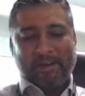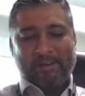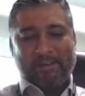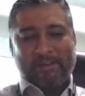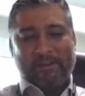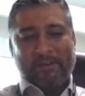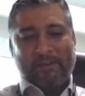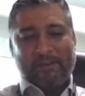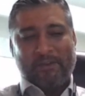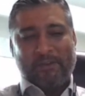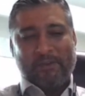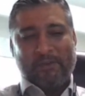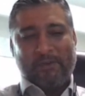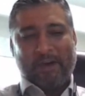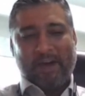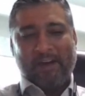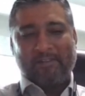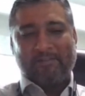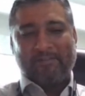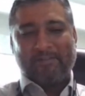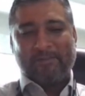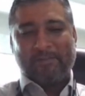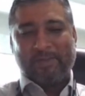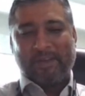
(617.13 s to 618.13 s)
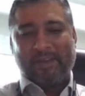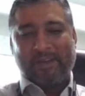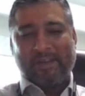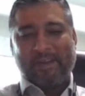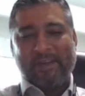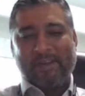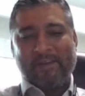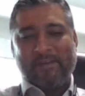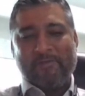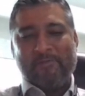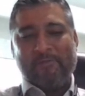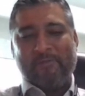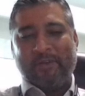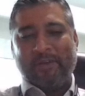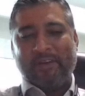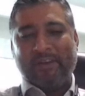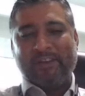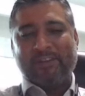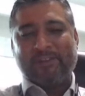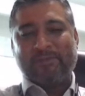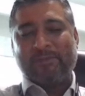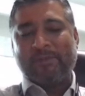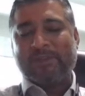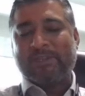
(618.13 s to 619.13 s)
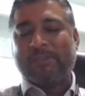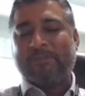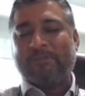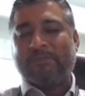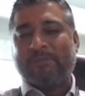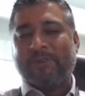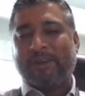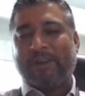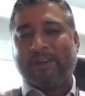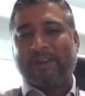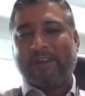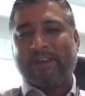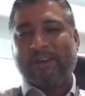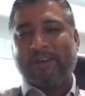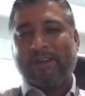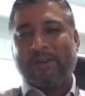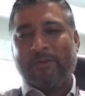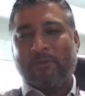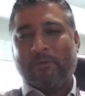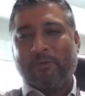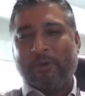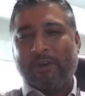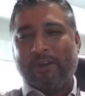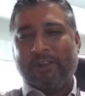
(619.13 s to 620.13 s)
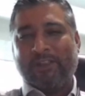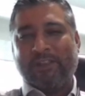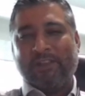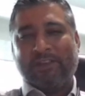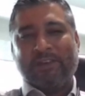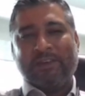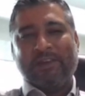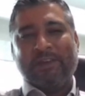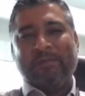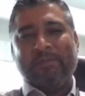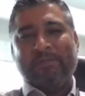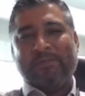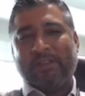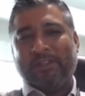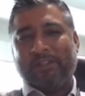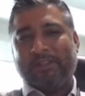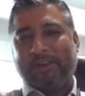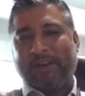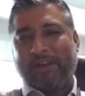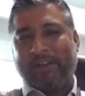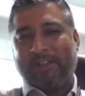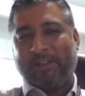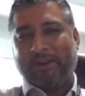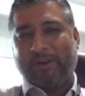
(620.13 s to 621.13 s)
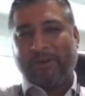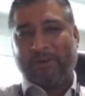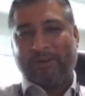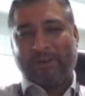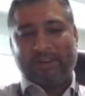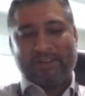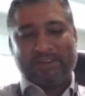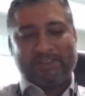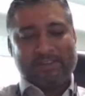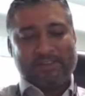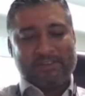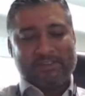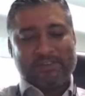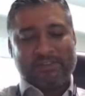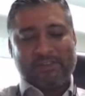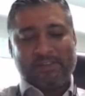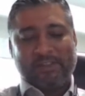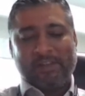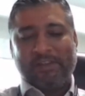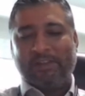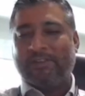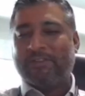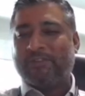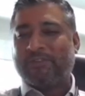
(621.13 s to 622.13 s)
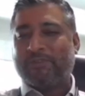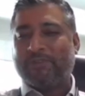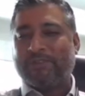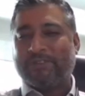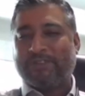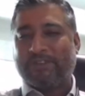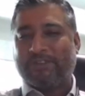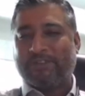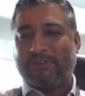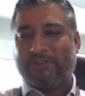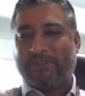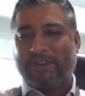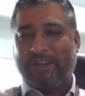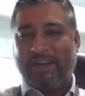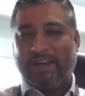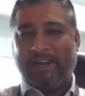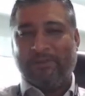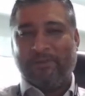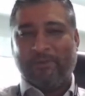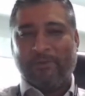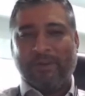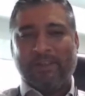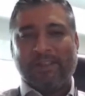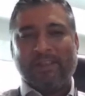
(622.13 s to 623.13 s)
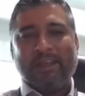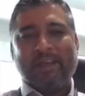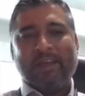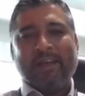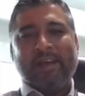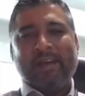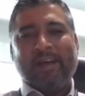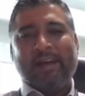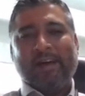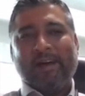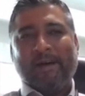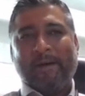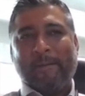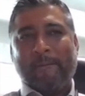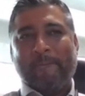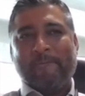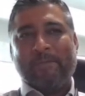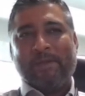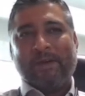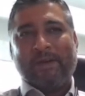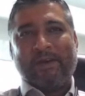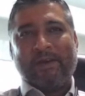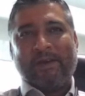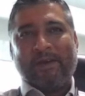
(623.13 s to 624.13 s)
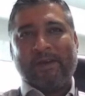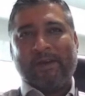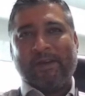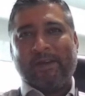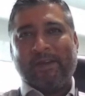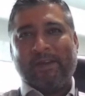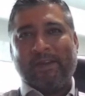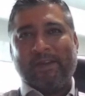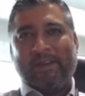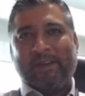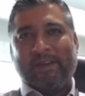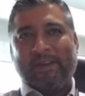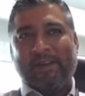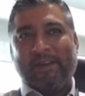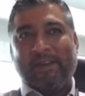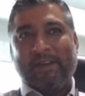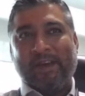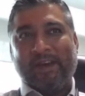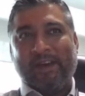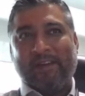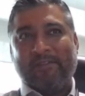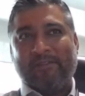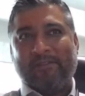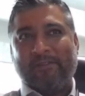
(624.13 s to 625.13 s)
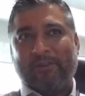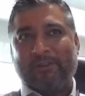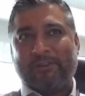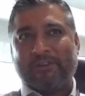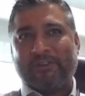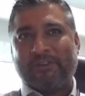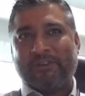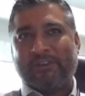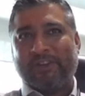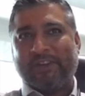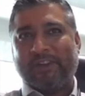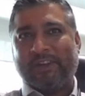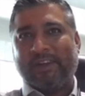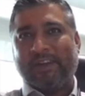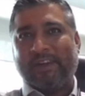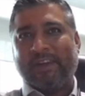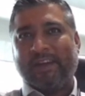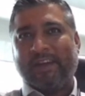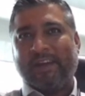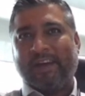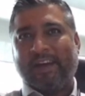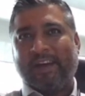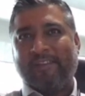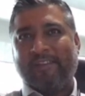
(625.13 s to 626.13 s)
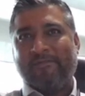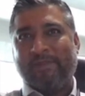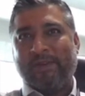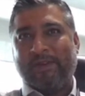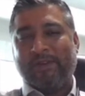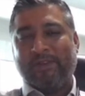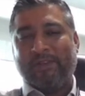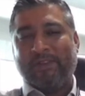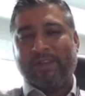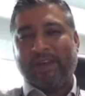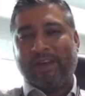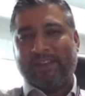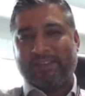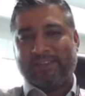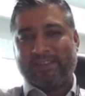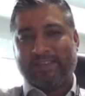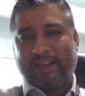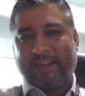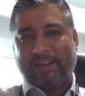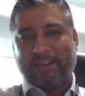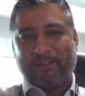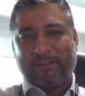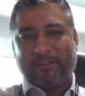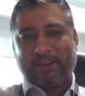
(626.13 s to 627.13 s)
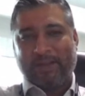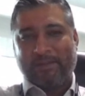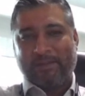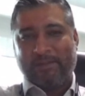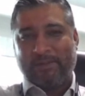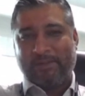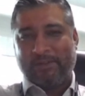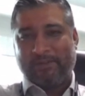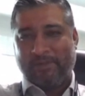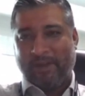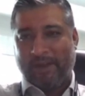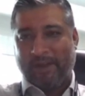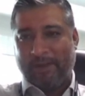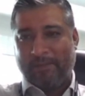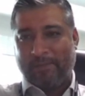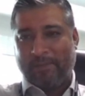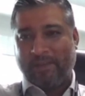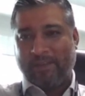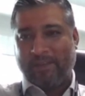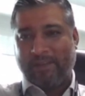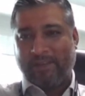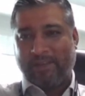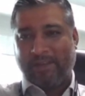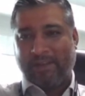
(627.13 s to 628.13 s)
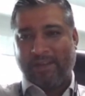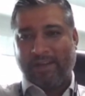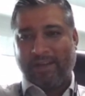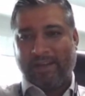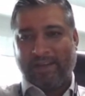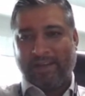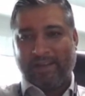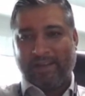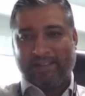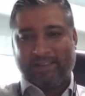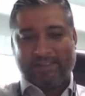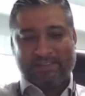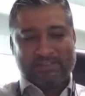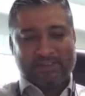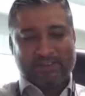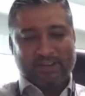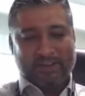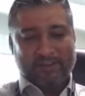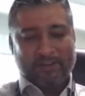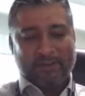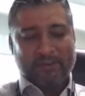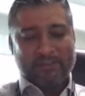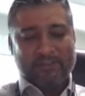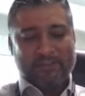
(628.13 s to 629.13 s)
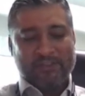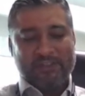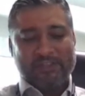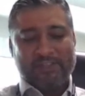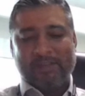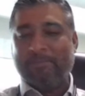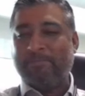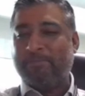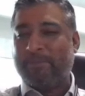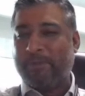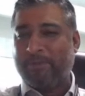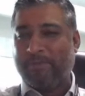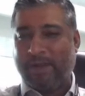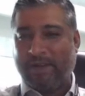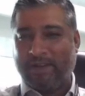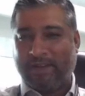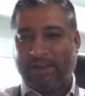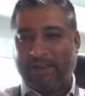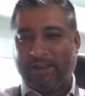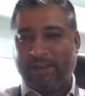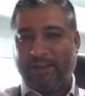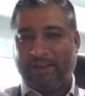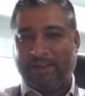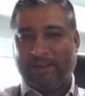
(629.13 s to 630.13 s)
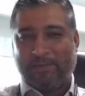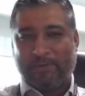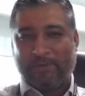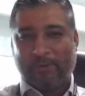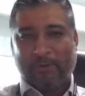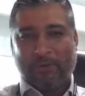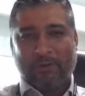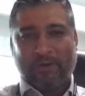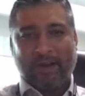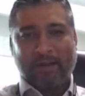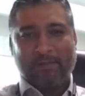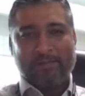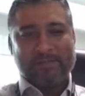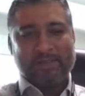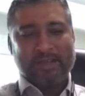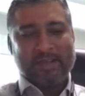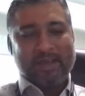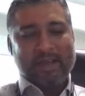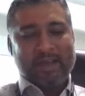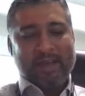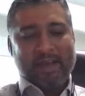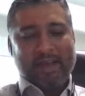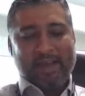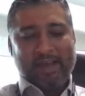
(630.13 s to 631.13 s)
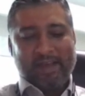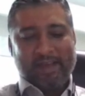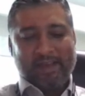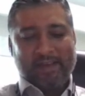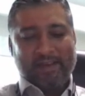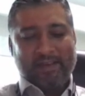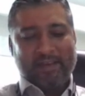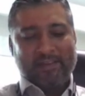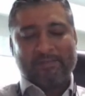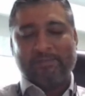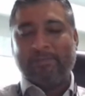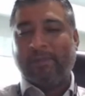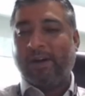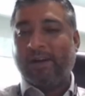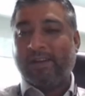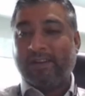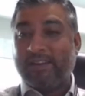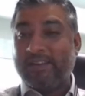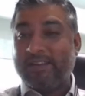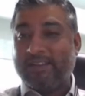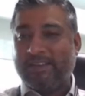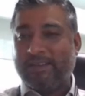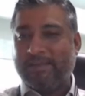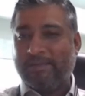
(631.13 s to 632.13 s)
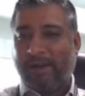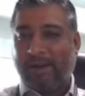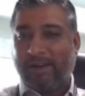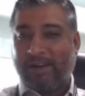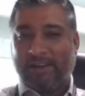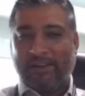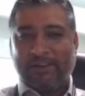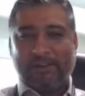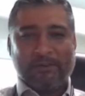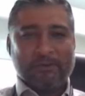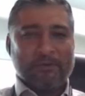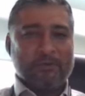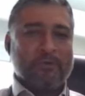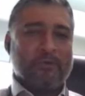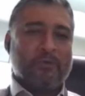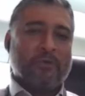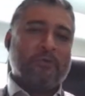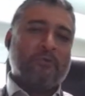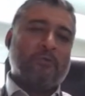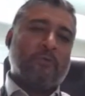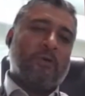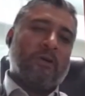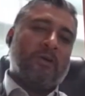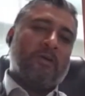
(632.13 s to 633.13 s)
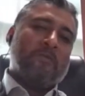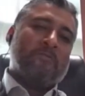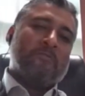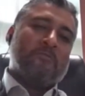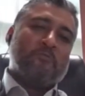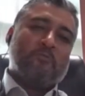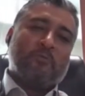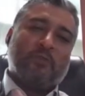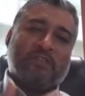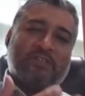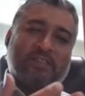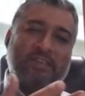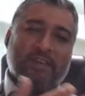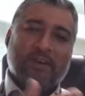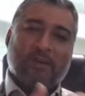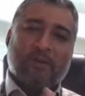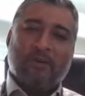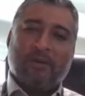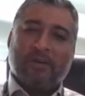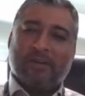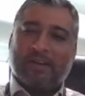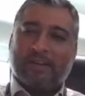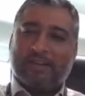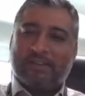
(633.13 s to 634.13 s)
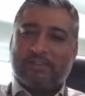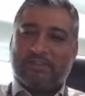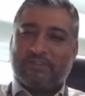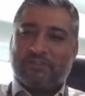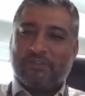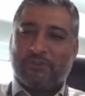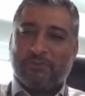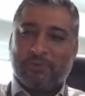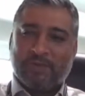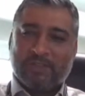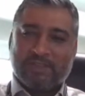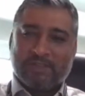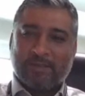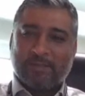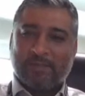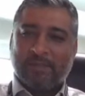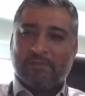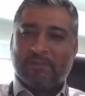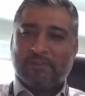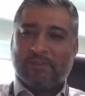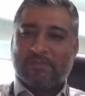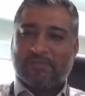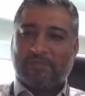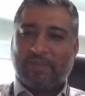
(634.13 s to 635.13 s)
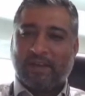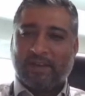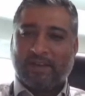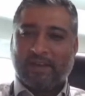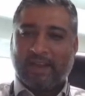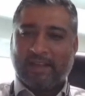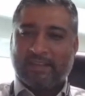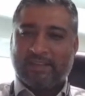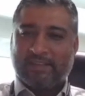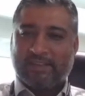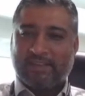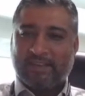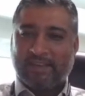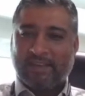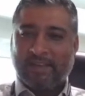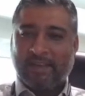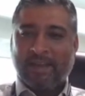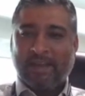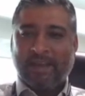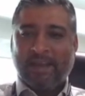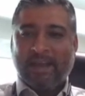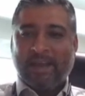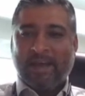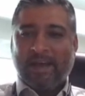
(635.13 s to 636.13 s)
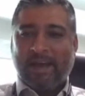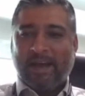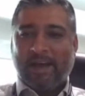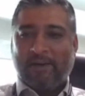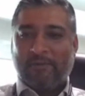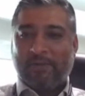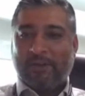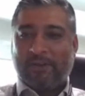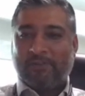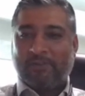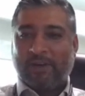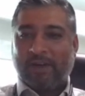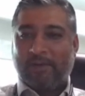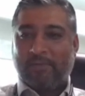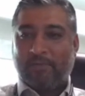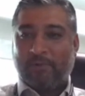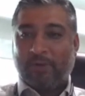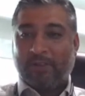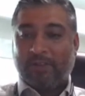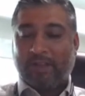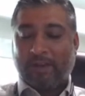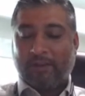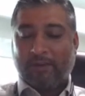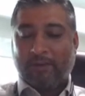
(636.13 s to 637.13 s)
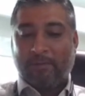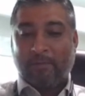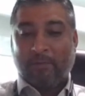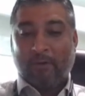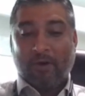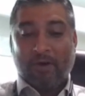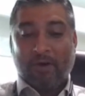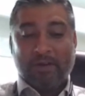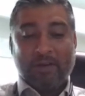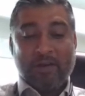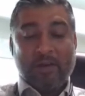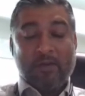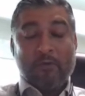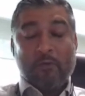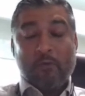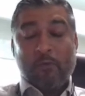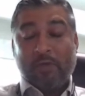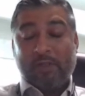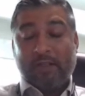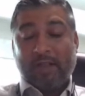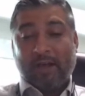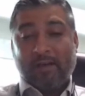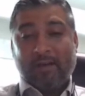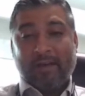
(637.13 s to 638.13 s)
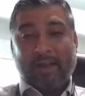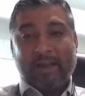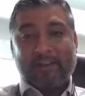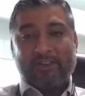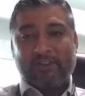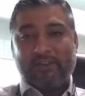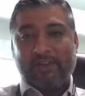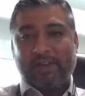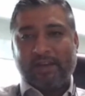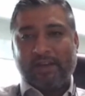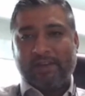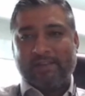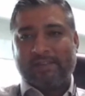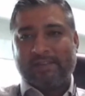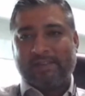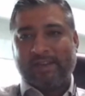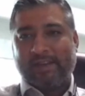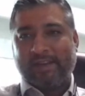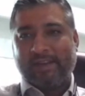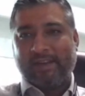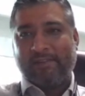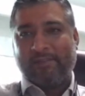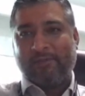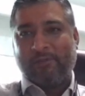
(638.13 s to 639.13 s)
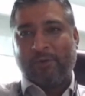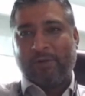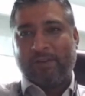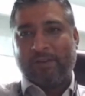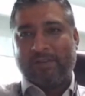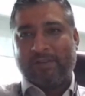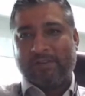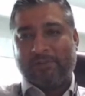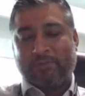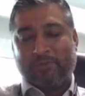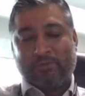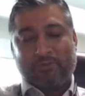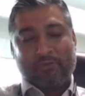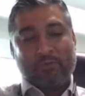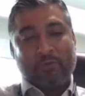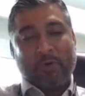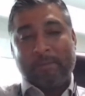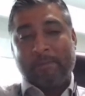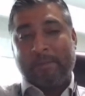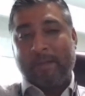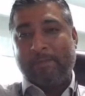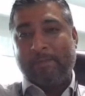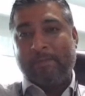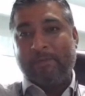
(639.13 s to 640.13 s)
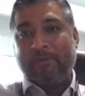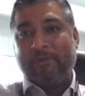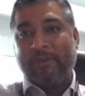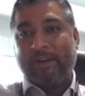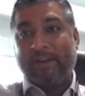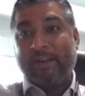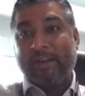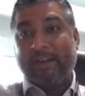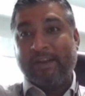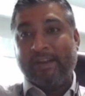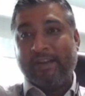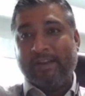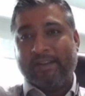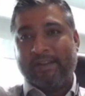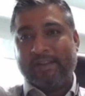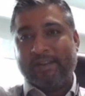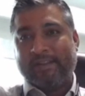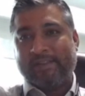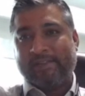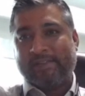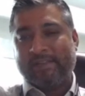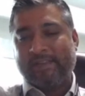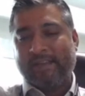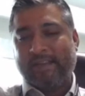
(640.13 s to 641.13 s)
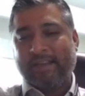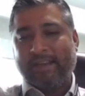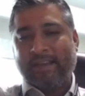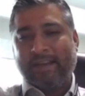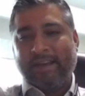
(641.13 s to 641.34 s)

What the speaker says: you have to be very specific with the teams and the organizations and the industries that you're dealing with. In India, unfortunately, I've been on the other side of the table developing these technologies, implementing learning programs, and it's monkey see, monkey do. You know, we see an organization doing something which is fantastic. We try and bring that on board without actually understanding what is it. Do our people really need this?